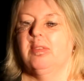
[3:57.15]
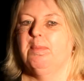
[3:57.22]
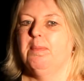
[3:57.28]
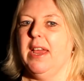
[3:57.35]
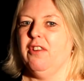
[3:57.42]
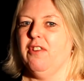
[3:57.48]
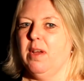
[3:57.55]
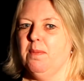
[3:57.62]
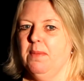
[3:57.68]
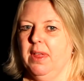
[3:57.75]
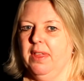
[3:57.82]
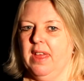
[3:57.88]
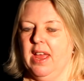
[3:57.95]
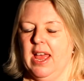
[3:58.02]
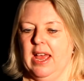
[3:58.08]
My
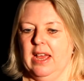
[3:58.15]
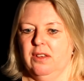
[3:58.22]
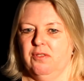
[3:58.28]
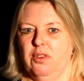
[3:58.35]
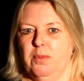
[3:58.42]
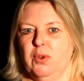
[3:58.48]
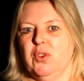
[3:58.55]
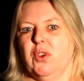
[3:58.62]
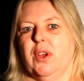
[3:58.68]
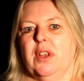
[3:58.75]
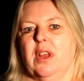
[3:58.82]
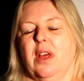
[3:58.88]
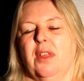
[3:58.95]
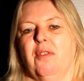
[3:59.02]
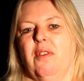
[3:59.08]
grandmother had
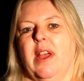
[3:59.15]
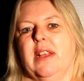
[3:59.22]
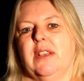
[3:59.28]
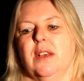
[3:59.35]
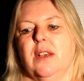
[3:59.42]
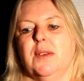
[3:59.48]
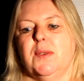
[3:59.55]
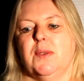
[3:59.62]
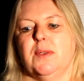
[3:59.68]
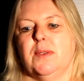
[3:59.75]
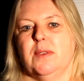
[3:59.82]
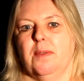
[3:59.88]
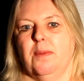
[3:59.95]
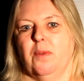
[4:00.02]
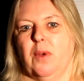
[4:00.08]
rheumatoid arthritis.